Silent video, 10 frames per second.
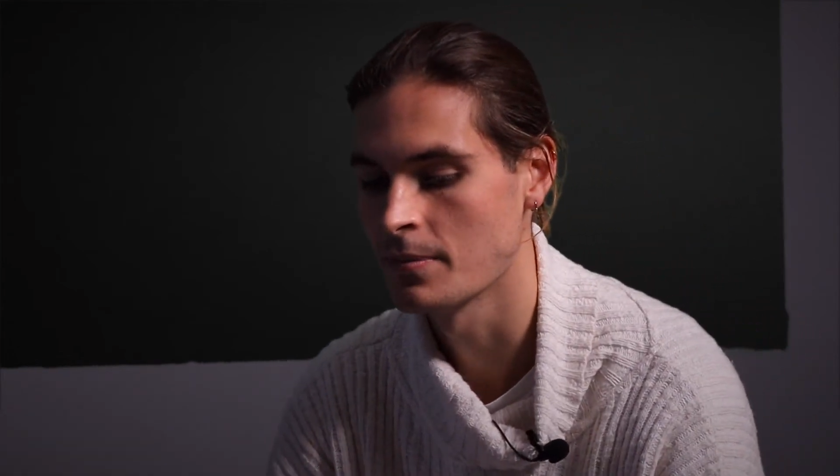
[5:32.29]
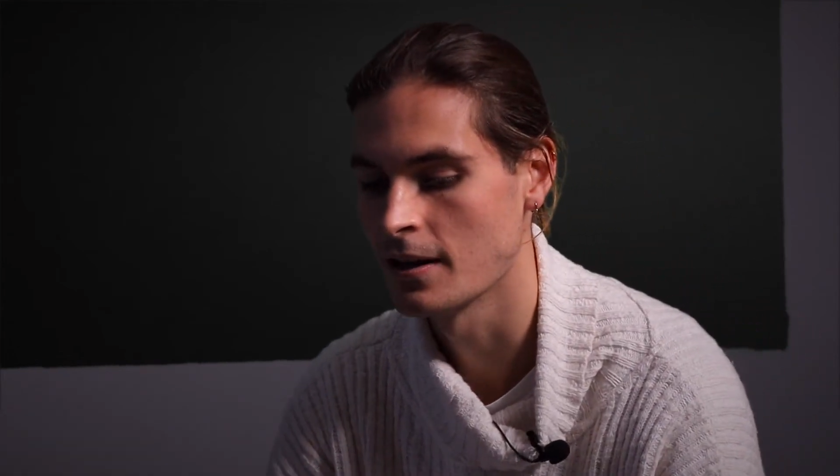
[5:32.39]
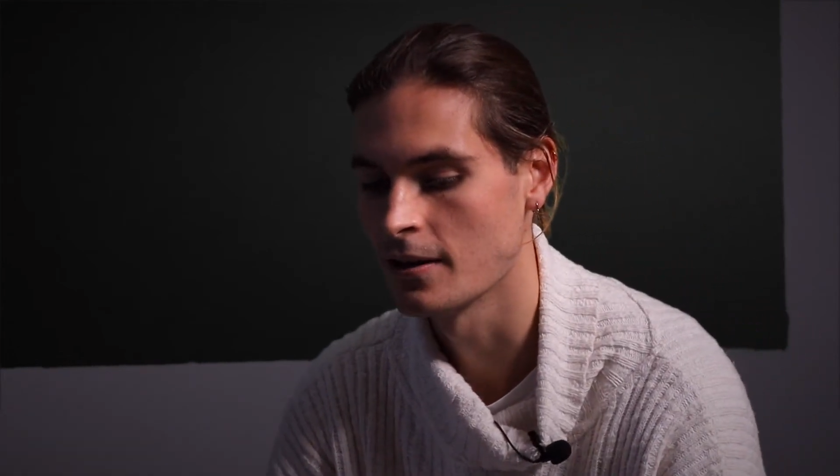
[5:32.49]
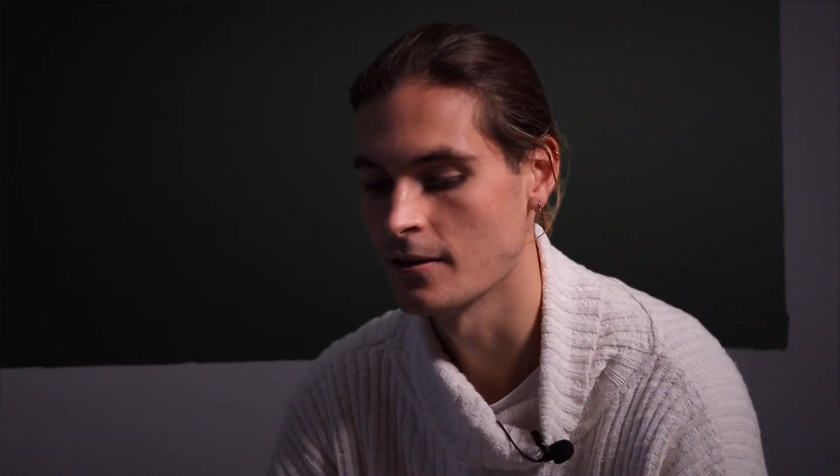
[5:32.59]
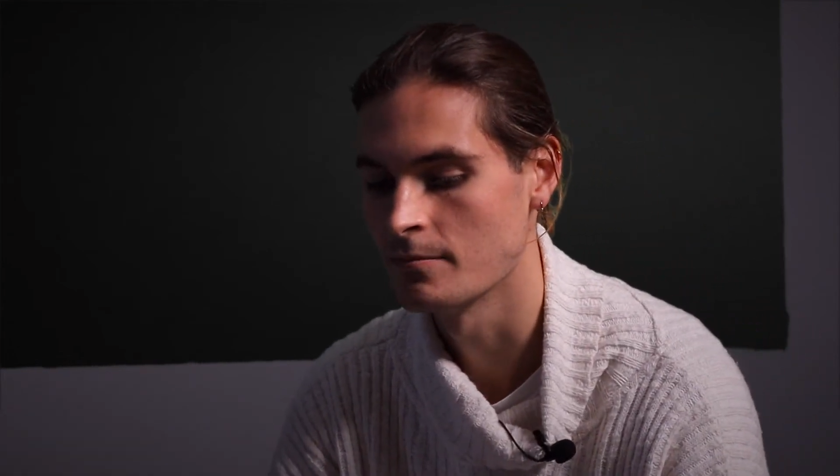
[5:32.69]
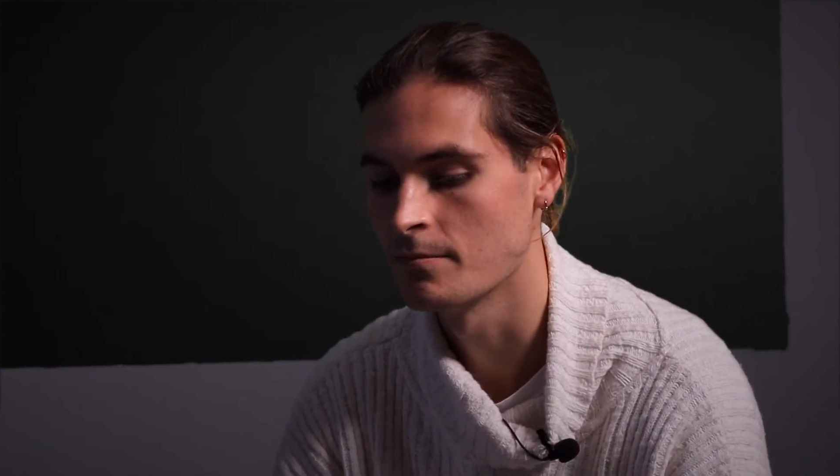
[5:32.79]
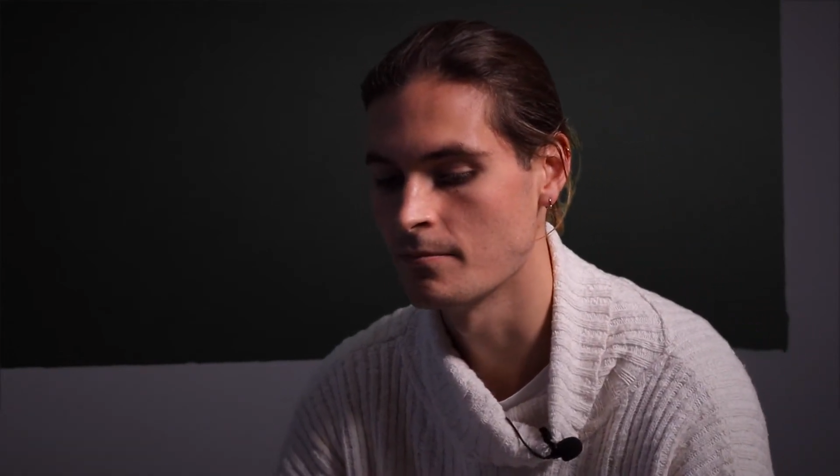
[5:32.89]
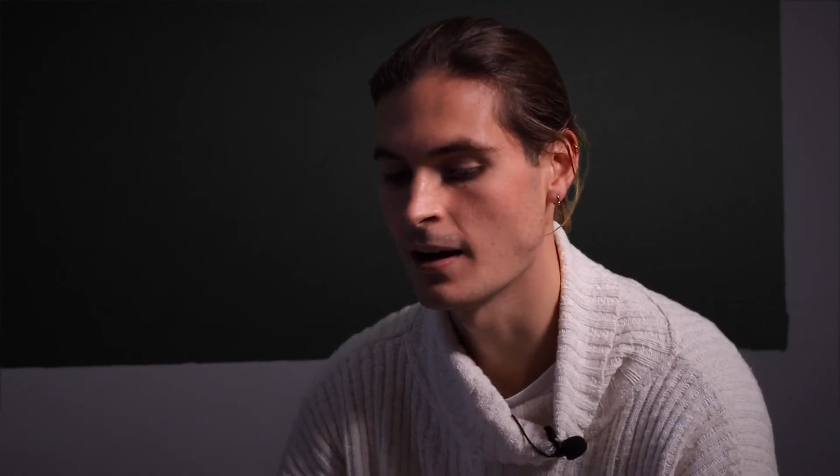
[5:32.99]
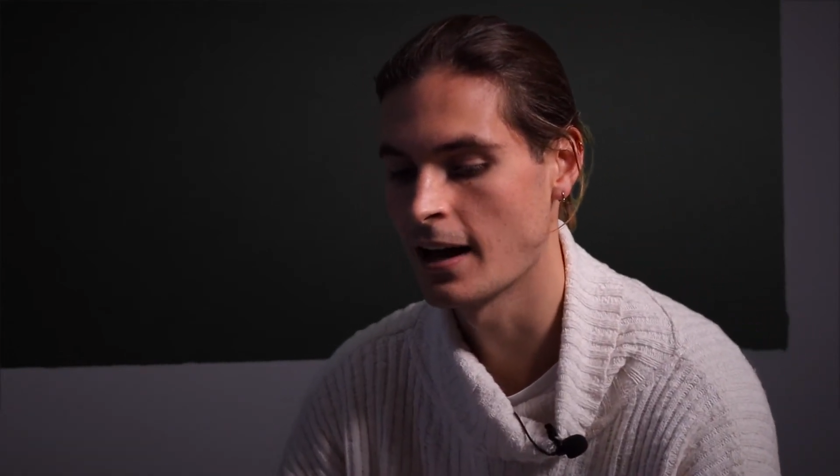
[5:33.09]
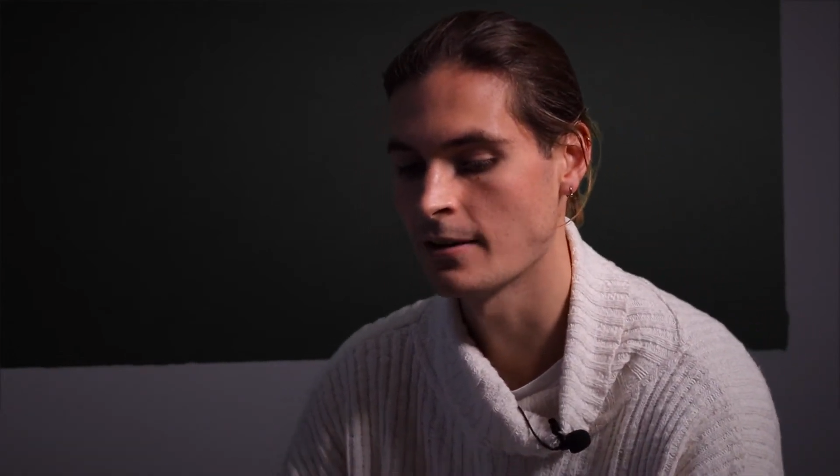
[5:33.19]

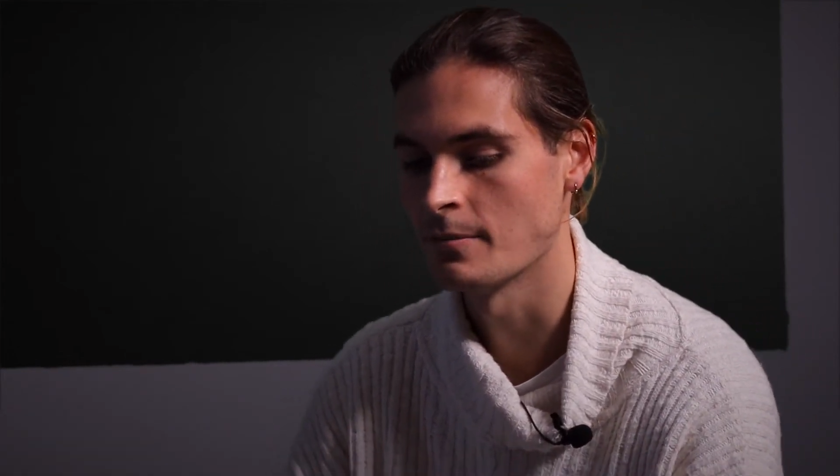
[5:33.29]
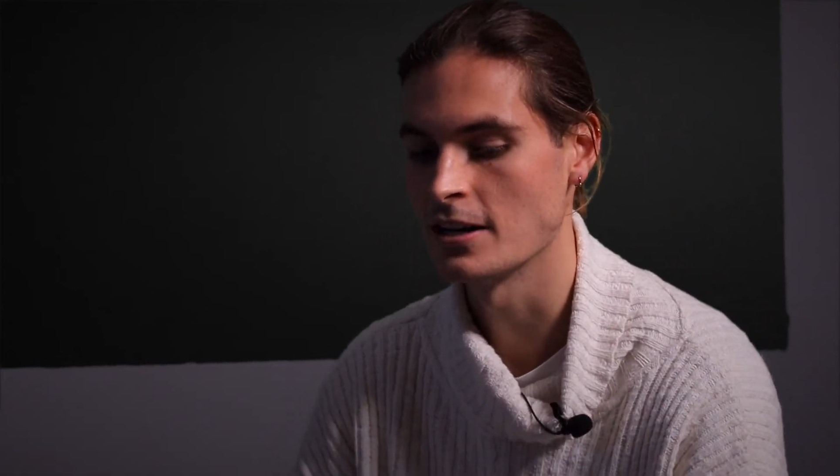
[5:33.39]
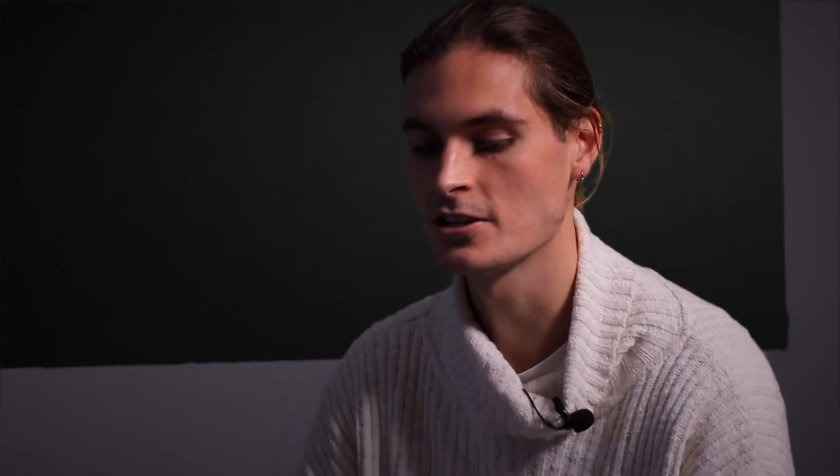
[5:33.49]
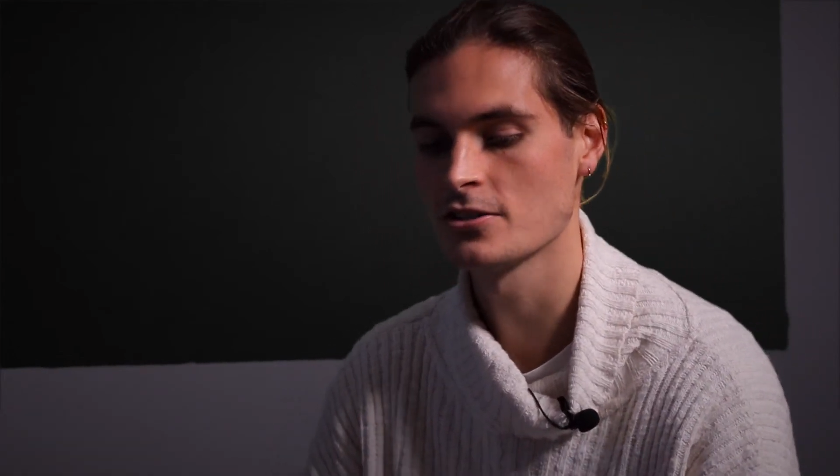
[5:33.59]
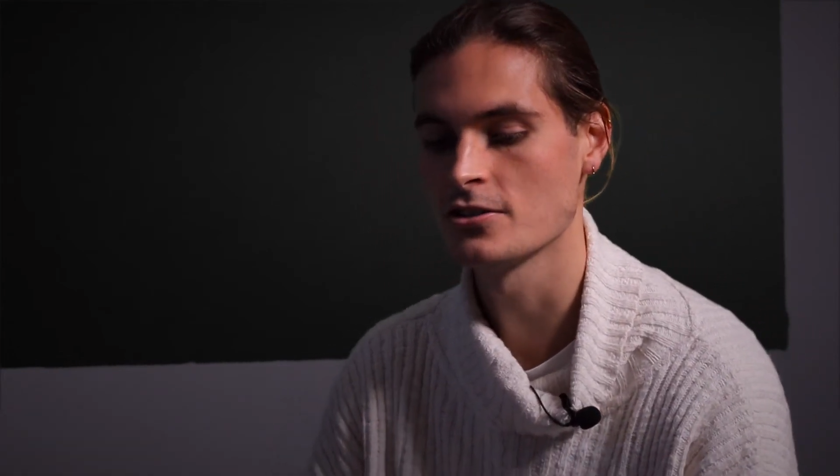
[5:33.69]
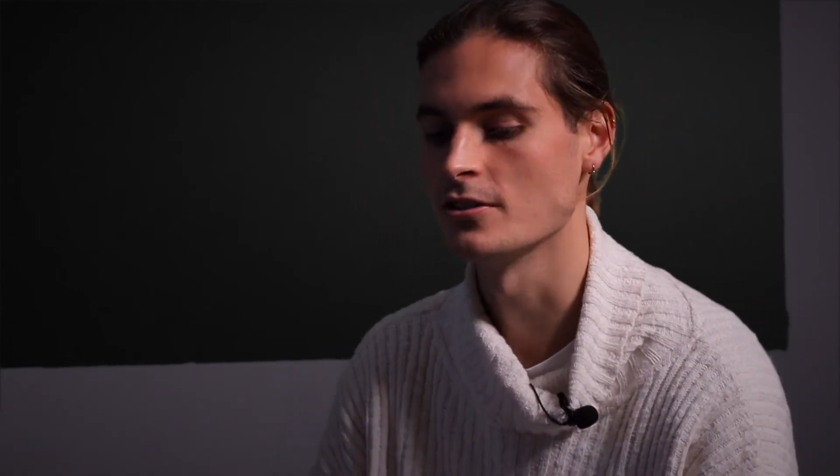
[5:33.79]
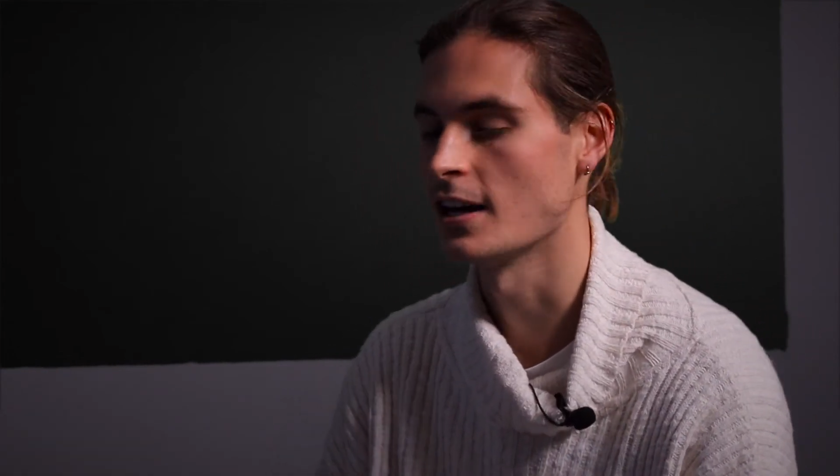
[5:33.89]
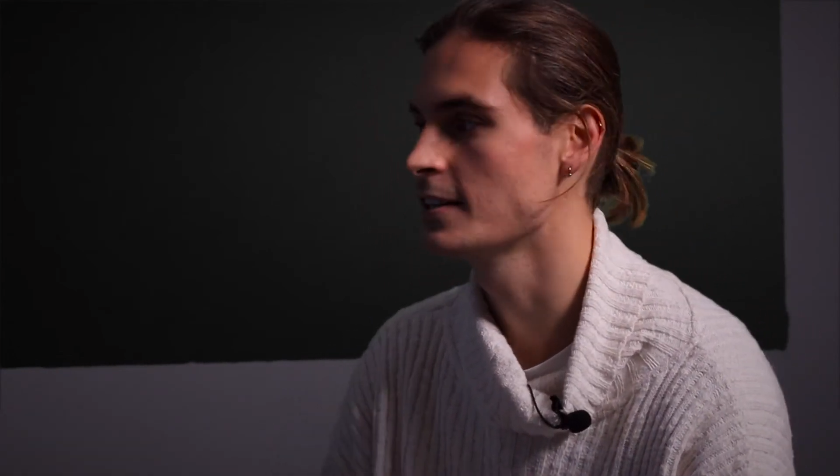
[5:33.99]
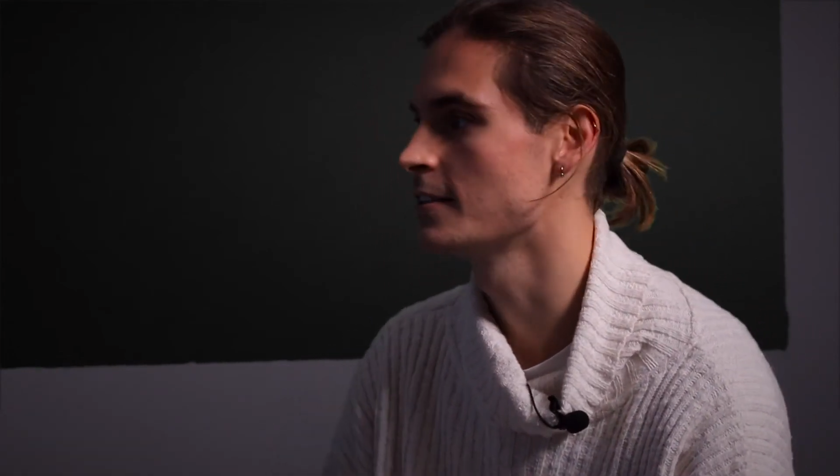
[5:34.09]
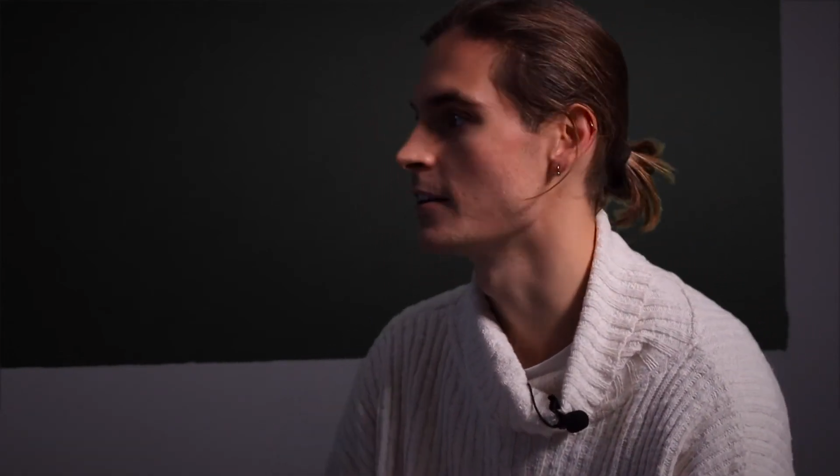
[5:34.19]
I had Manchester United